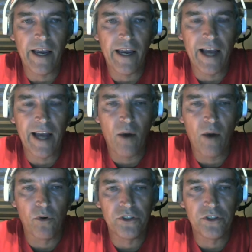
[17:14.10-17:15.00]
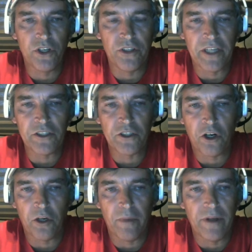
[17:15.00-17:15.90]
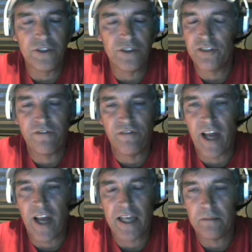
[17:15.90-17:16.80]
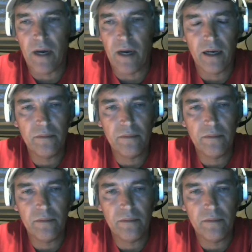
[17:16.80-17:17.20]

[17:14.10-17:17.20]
8 hours during that tournament just flies by.